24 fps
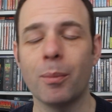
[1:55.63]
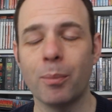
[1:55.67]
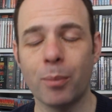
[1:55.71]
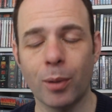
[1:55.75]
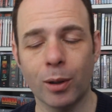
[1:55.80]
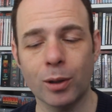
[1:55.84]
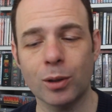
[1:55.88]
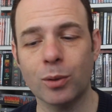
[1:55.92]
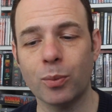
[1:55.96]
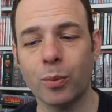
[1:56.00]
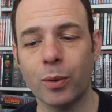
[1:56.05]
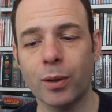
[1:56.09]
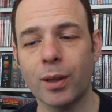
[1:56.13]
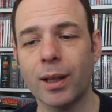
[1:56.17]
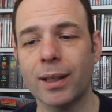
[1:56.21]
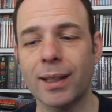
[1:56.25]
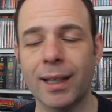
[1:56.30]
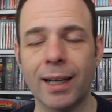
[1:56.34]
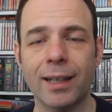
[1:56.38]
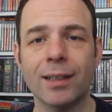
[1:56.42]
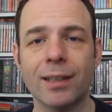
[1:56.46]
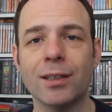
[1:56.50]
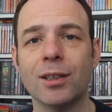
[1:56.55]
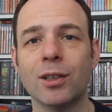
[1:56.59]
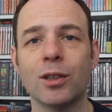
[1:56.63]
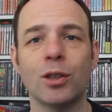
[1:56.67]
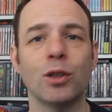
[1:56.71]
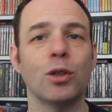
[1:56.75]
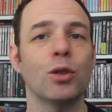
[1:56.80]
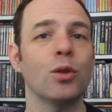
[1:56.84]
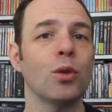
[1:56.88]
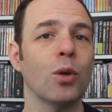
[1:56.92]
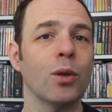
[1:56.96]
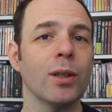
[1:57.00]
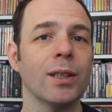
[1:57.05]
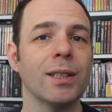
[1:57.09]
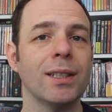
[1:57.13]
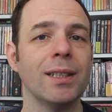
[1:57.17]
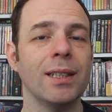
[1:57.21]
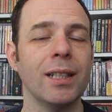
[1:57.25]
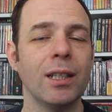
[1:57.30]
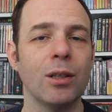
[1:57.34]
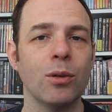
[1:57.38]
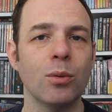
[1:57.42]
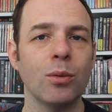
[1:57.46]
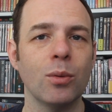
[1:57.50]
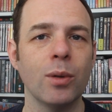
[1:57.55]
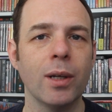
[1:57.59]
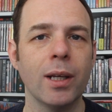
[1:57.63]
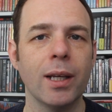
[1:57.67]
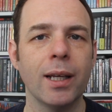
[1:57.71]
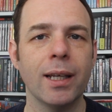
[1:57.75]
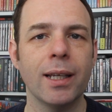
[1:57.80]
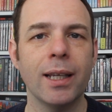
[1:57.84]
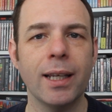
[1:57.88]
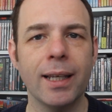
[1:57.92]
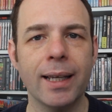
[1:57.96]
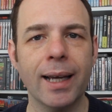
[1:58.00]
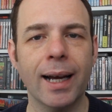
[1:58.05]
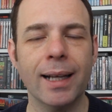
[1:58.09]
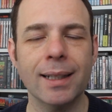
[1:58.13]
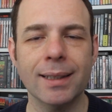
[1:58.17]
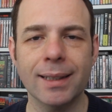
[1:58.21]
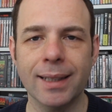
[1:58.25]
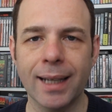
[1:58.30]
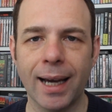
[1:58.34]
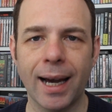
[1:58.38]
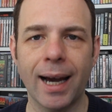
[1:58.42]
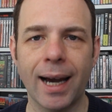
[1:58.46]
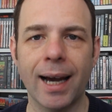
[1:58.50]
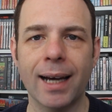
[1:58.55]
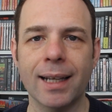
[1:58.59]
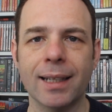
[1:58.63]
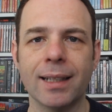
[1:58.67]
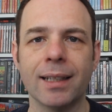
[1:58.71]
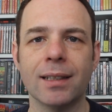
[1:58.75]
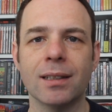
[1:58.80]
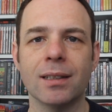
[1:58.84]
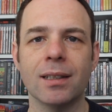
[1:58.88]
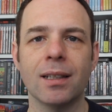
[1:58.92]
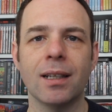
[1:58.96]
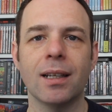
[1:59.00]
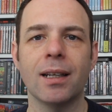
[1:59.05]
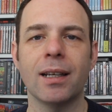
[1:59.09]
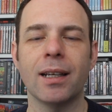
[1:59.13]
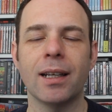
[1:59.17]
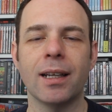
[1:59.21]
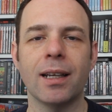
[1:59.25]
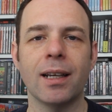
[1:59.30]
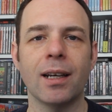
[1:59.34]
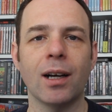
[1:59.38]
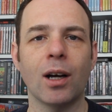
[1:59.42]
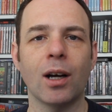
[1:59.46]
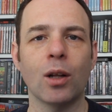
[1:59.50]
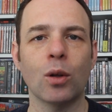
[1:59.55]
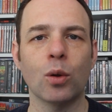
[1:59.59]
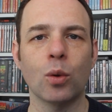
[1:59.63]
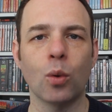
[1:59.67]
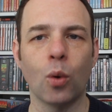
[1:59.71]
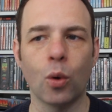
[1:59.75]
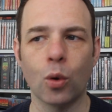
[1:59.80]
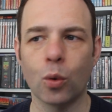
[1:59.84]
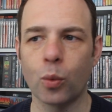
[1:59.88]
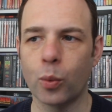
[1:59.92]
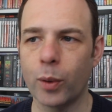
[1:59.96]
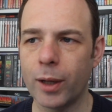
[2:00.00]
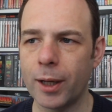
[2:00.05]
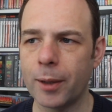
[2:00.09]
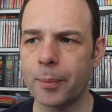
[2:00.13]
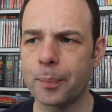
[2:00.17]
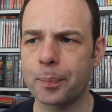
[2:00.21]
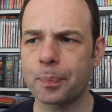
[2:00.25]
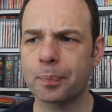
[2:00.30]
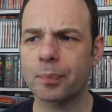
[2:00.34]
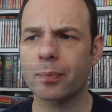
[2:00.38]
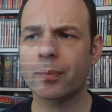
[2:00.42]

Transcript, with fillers: But with an actor as strong as Nero, he can carry it uh, a long way.